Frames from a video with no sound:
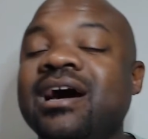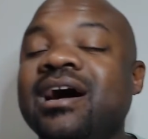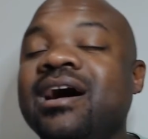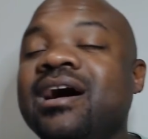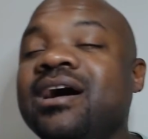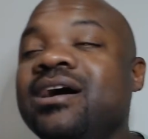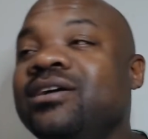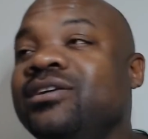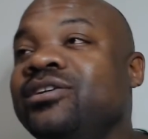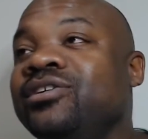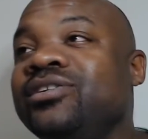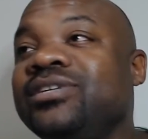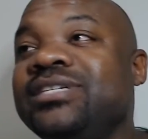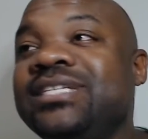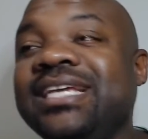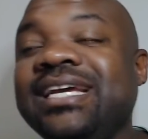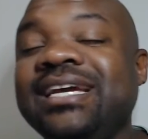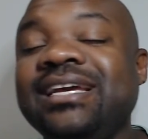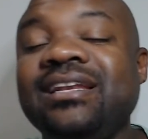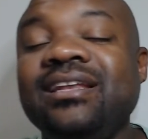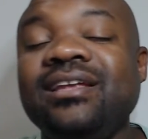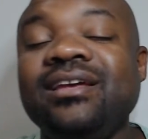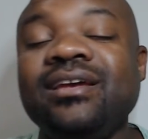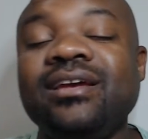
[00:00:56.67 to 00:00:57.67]

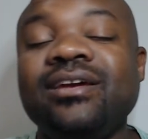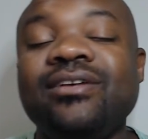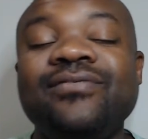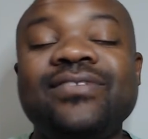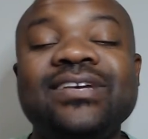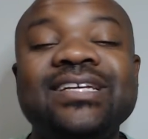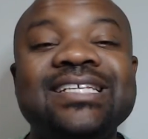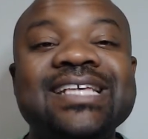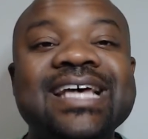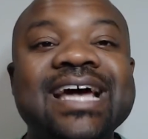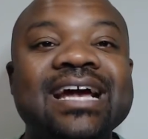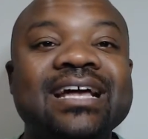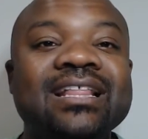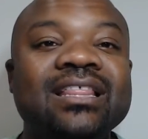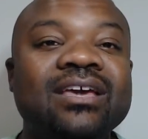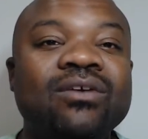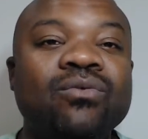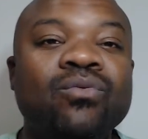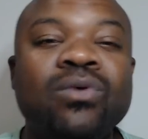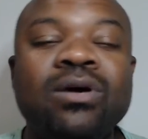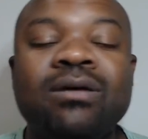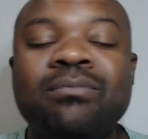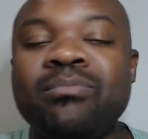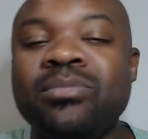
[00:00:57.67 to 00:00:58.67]
understanding of exactly
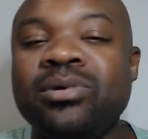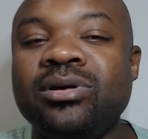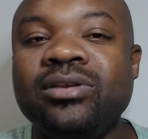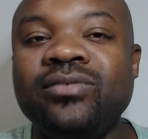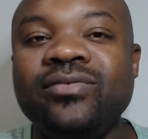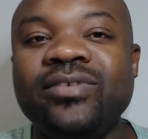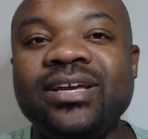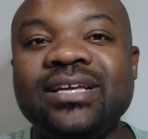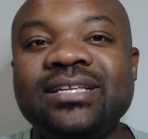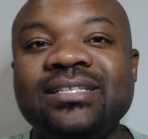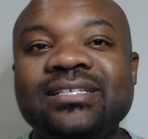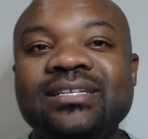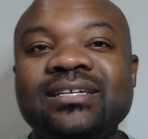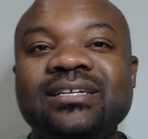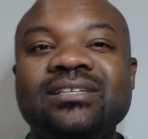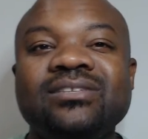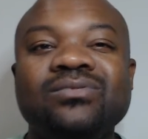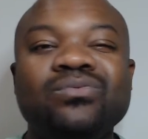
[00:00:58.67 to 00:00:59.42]
what motivates us,